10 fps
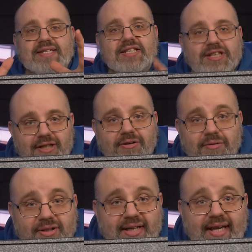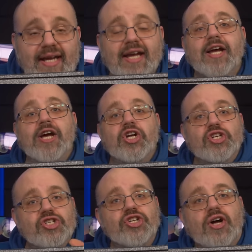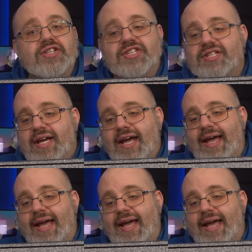is literally just